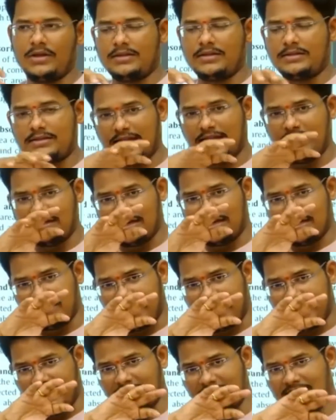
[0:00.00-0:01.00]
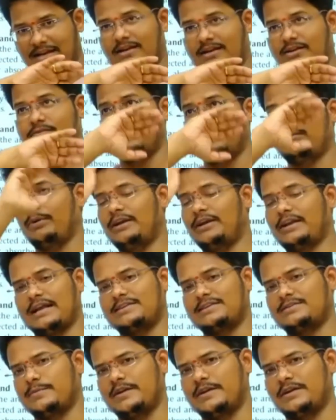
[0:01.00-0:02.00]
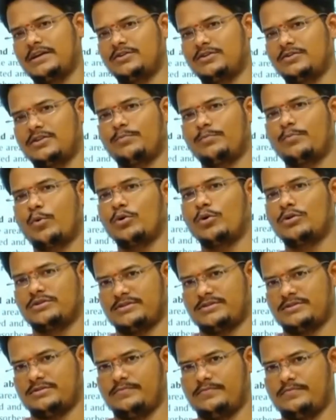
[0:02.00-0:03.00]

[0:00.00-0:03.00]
Then the direct current will be transmitted to the poles.